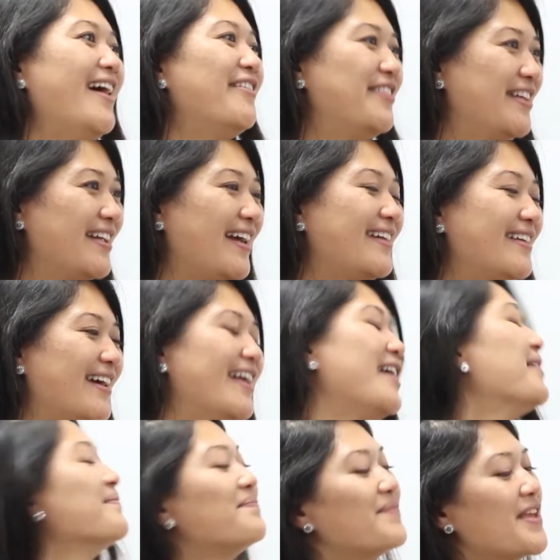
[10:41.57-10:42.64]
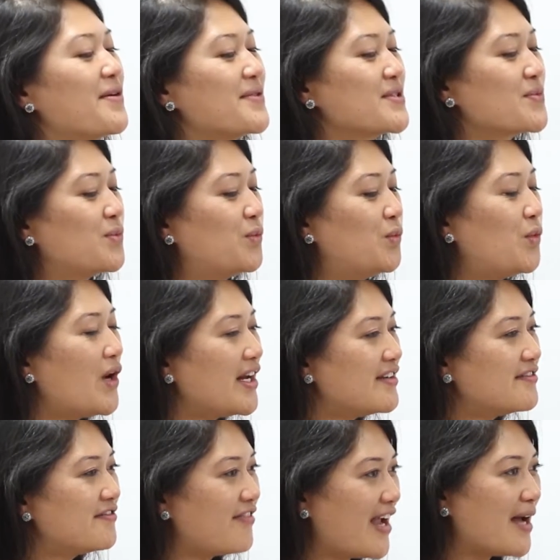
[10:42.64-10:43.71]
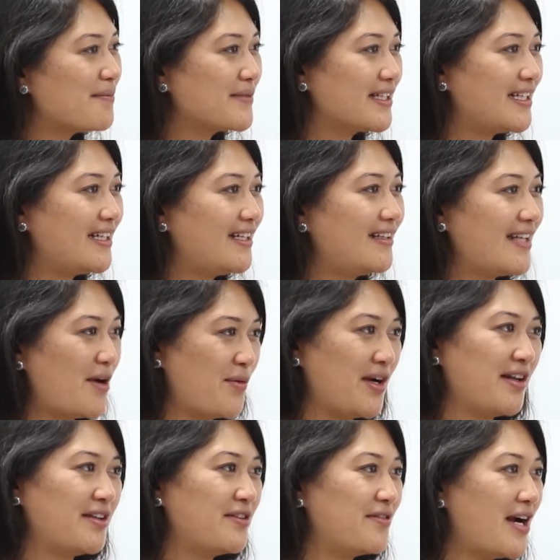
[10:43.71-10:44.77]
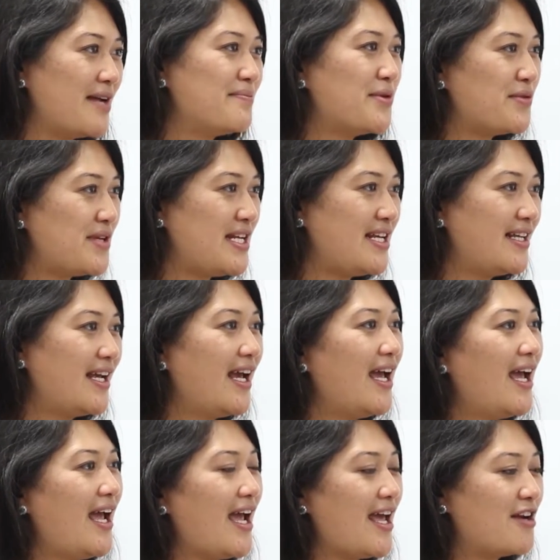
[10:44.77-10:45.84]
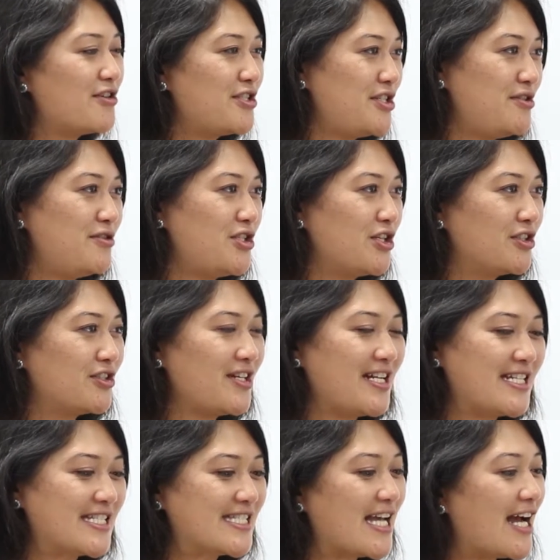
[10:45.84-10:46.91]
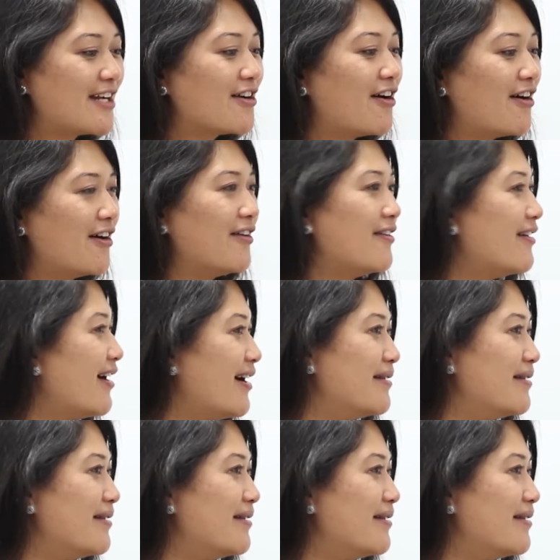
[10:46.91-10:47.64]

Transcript: I really like that. And there was one family that went on the ride, Monique and her 2 children in sidecar,